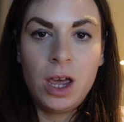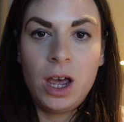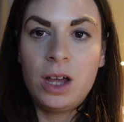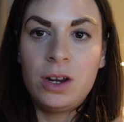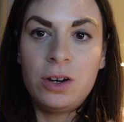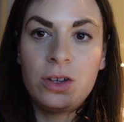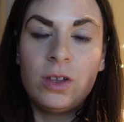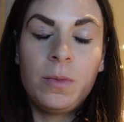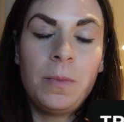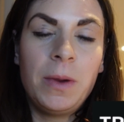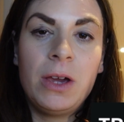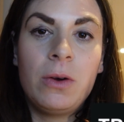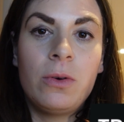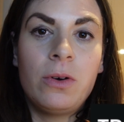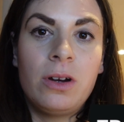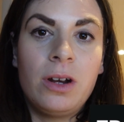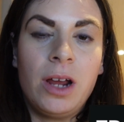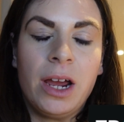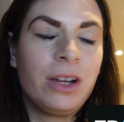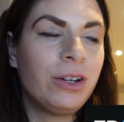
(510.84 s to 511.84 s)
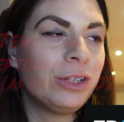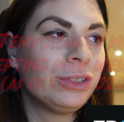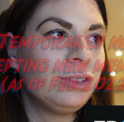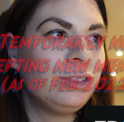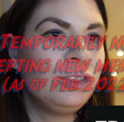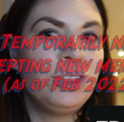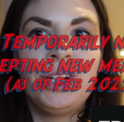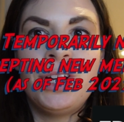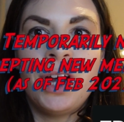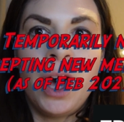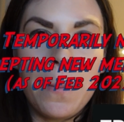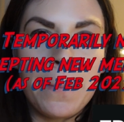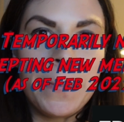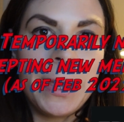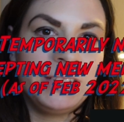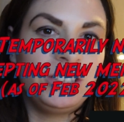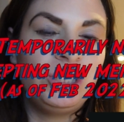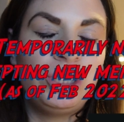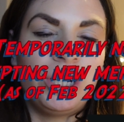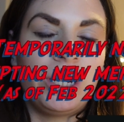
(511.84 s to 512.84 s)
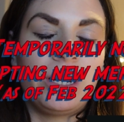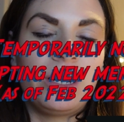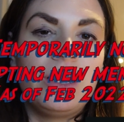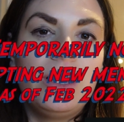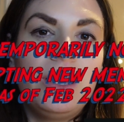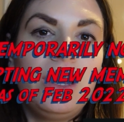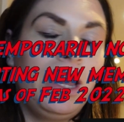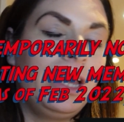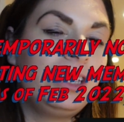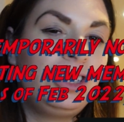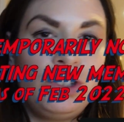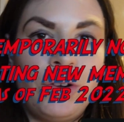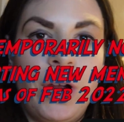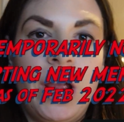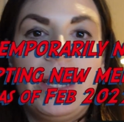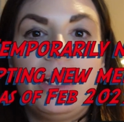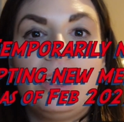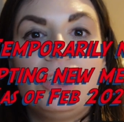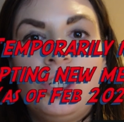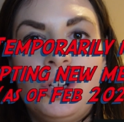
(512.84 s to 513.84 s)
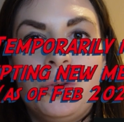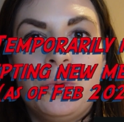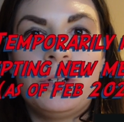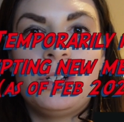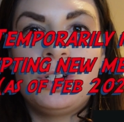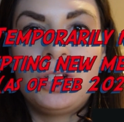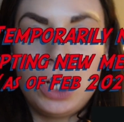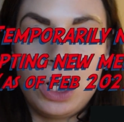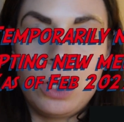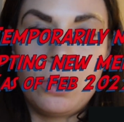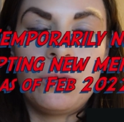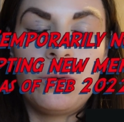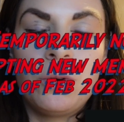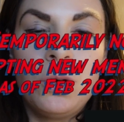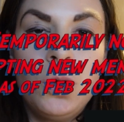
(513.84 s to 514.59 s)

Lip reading: Another big one I couldn't not mention is Trading 2 and 2.